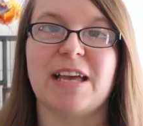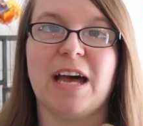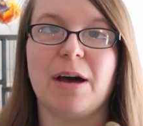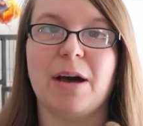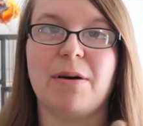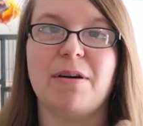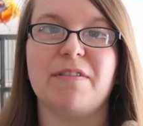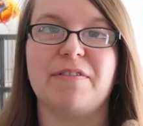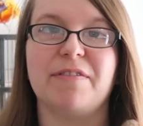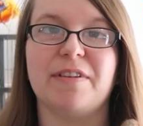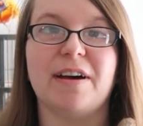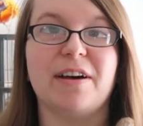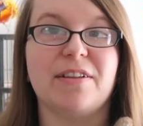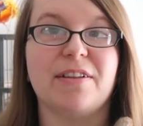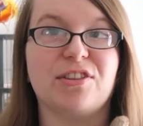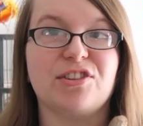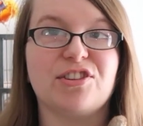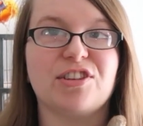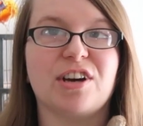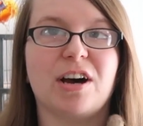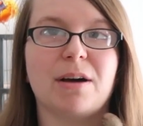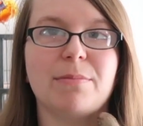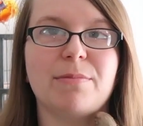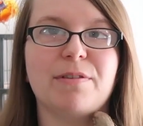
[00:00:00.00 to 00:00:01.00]
However, at
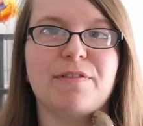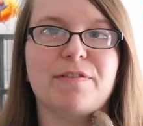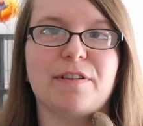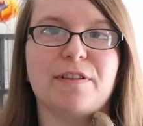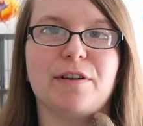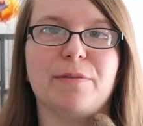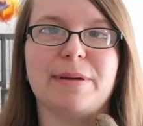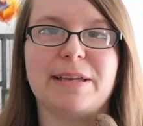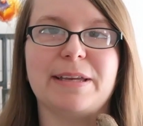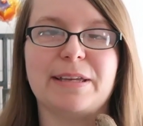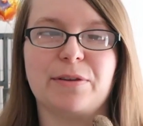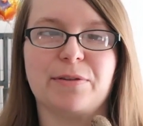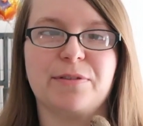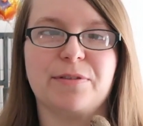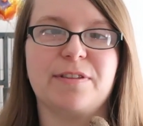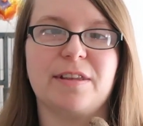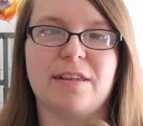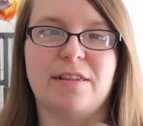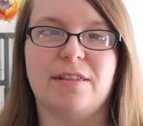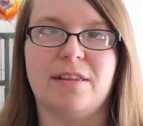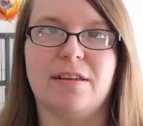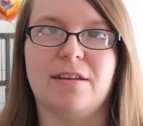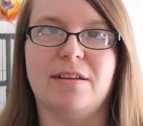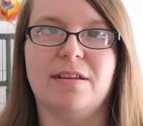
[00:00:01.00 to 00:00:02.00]
the time of filming, you
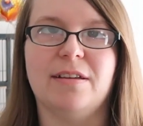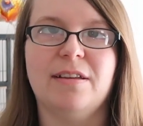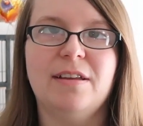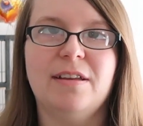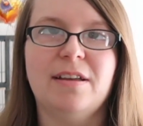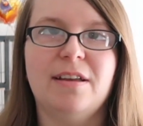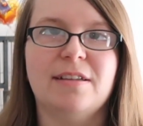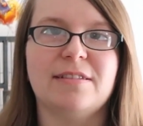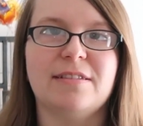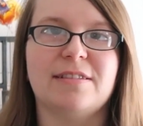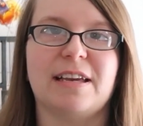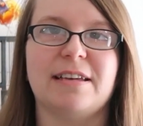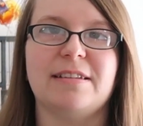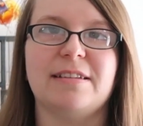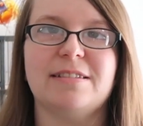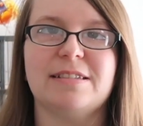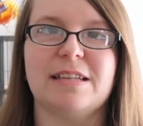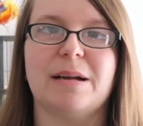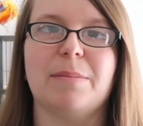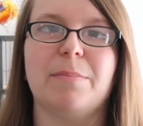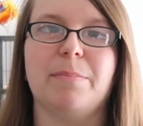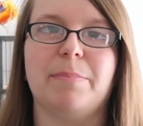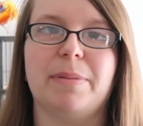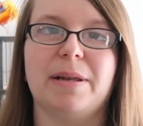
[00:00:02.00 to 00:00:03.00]
see the date
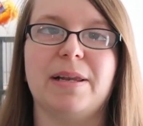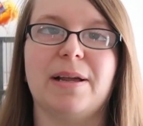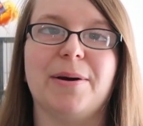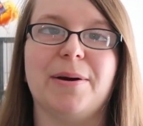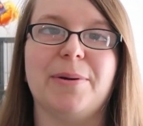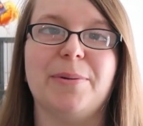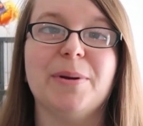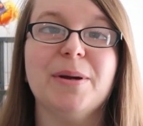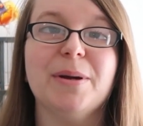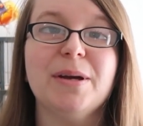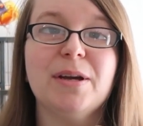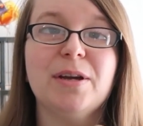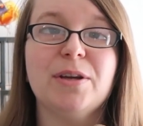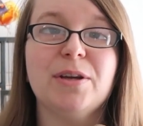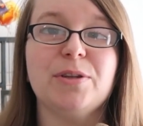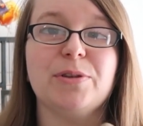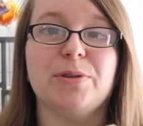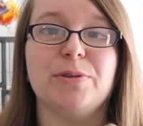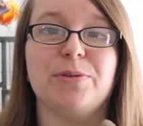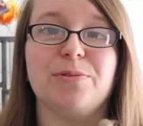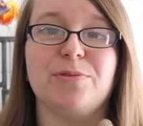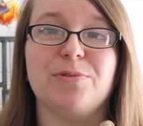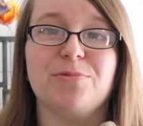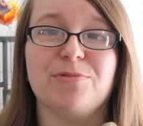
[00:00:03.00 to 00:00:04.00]
stamp below,
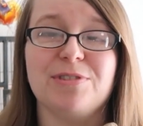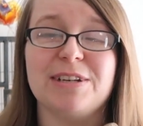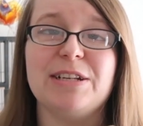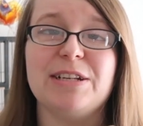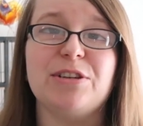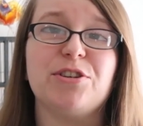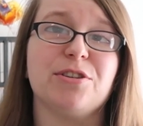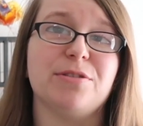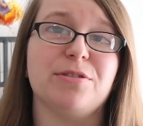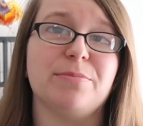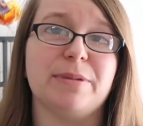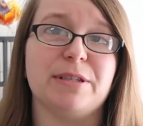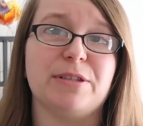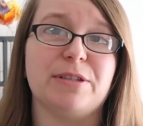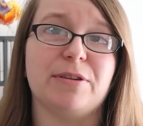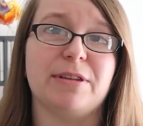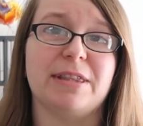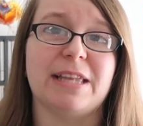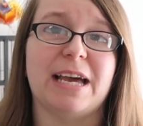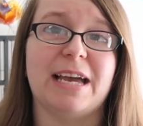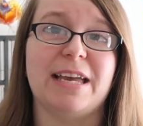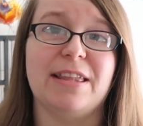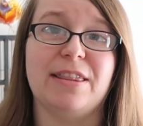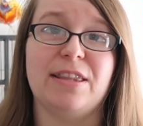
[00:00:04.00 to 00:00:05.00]
you really shouldn't be
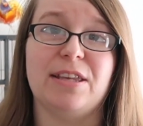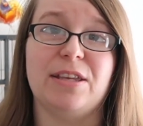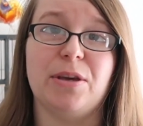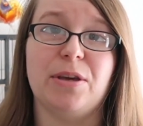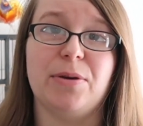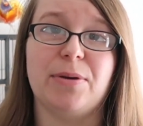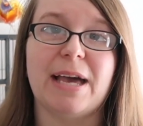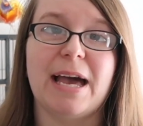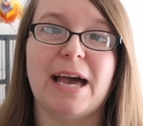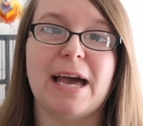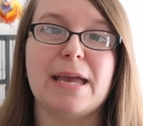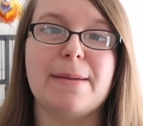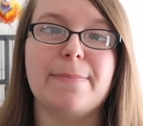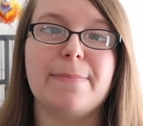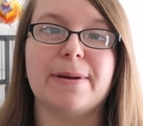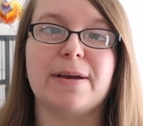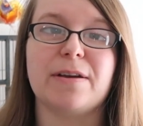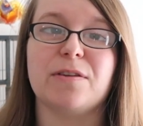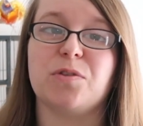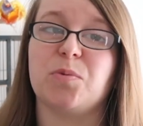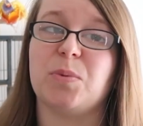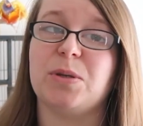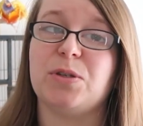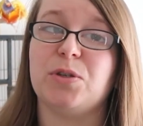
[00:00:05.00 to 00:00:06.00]
doing that in the UK
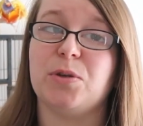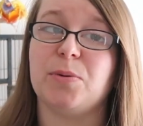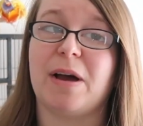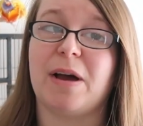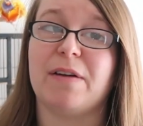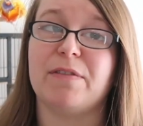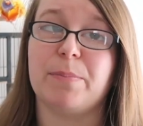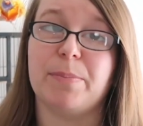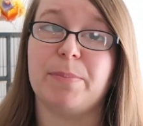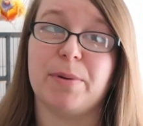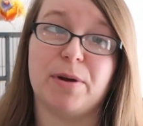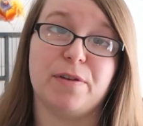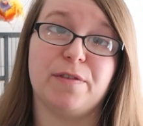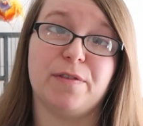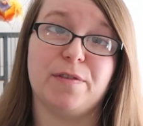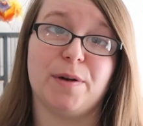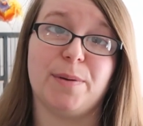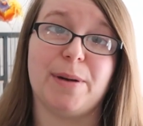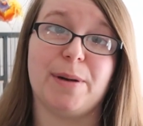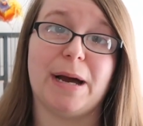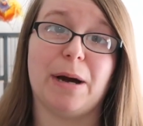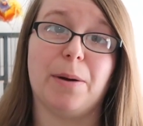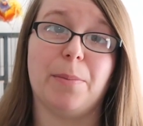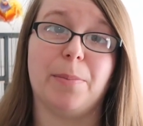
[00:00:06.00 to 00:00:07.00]
because we do have a bird
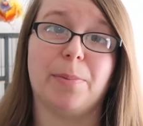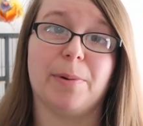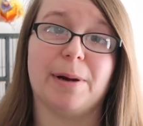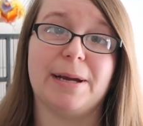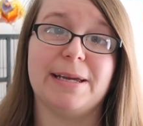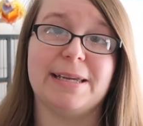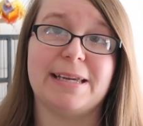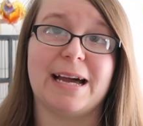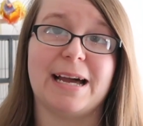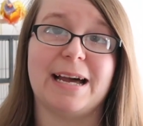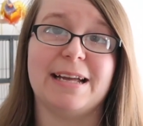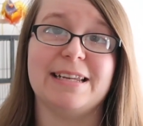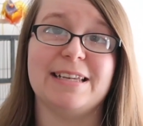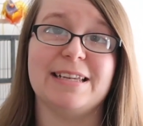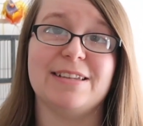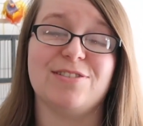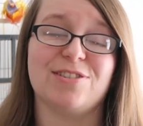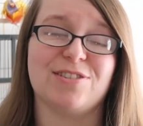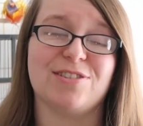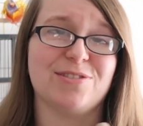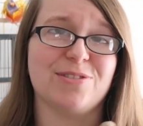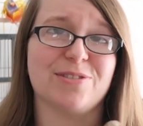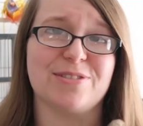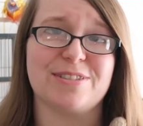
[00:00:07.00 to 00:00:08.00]
flu outbreak, and
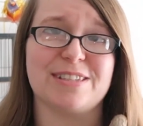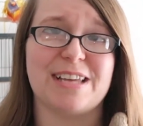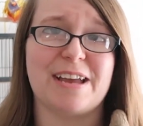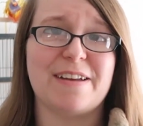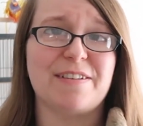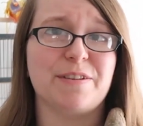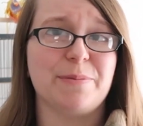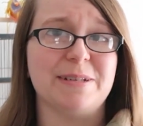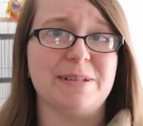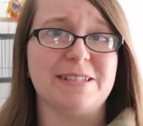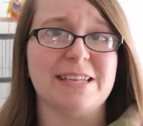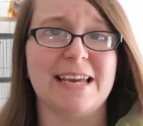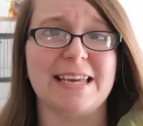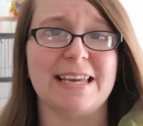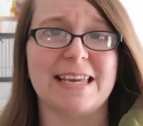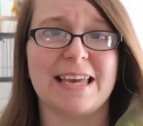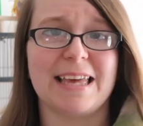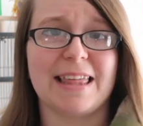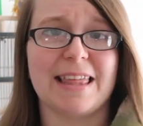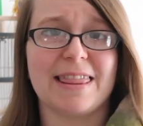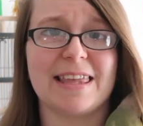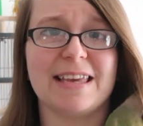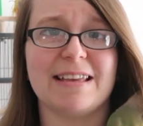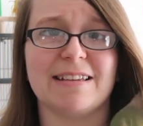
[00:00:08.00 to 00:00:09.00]
it's just not safe to be
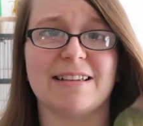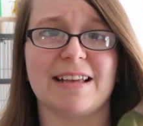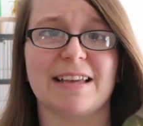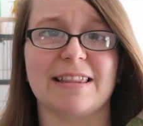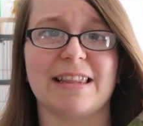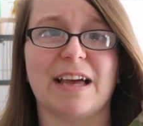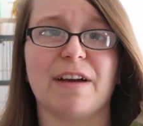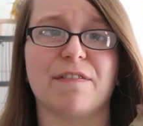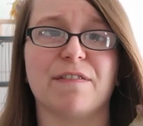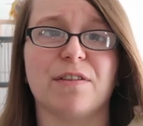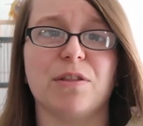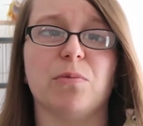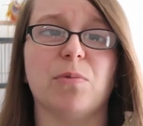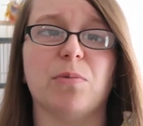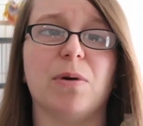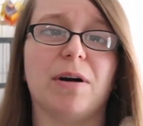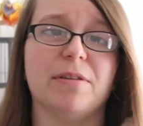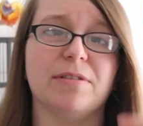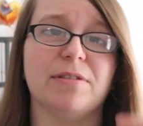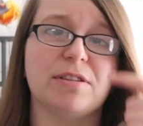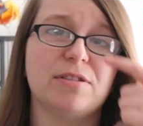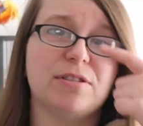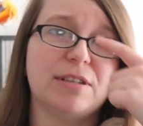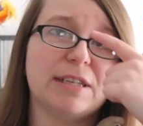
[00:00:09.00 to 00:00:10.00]
taking things like that from the
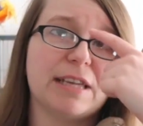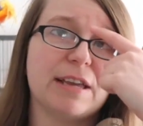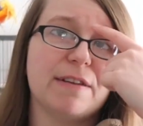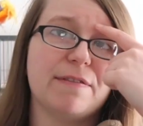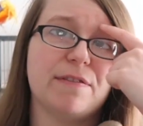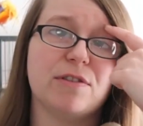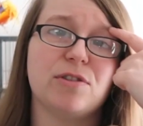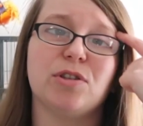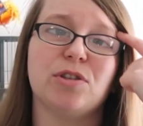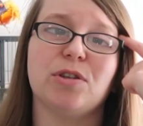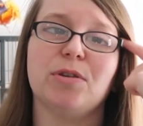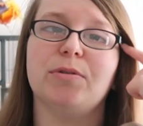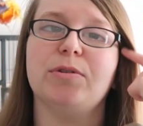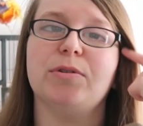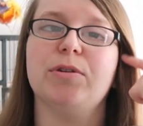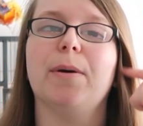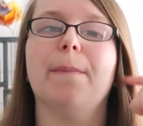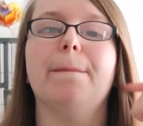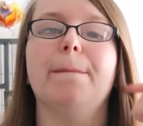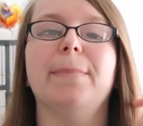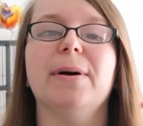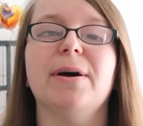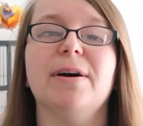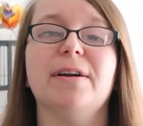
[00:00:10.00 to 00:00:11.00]
wild to give to
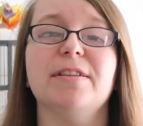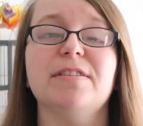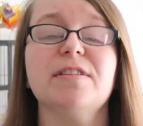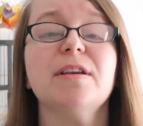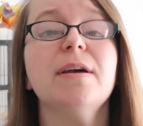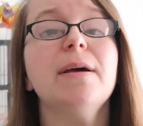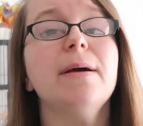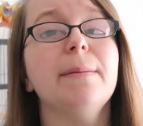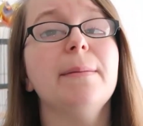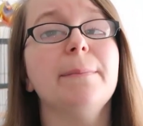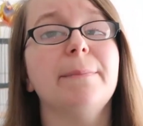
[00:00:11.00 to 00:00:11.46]
your birds.